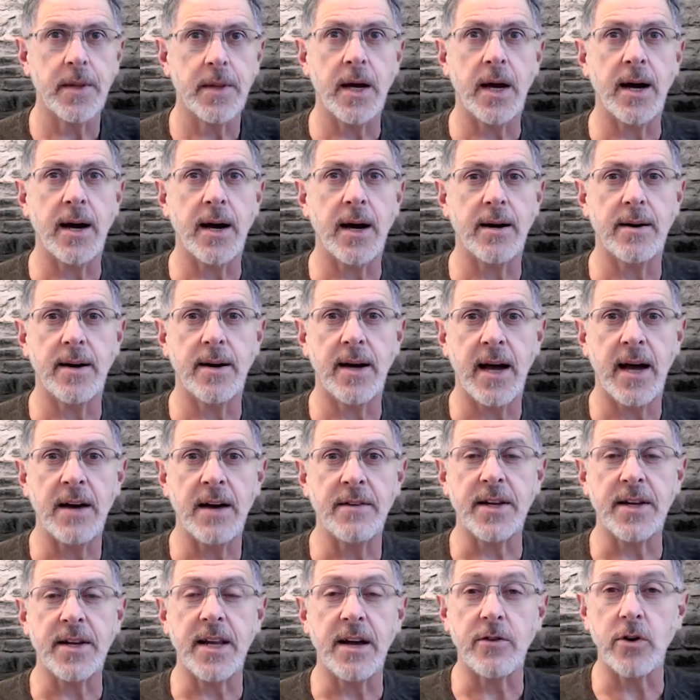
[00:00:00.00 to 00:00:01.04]

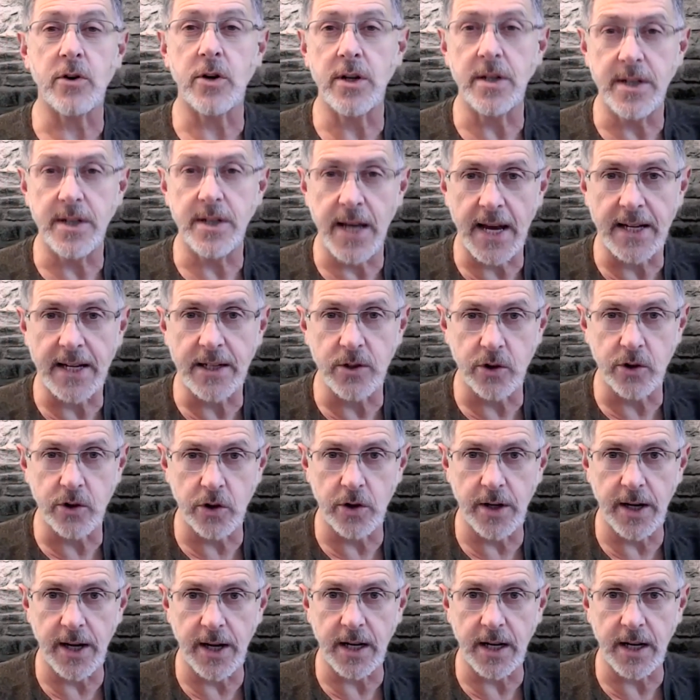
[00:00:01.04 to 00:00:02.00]
having never endangered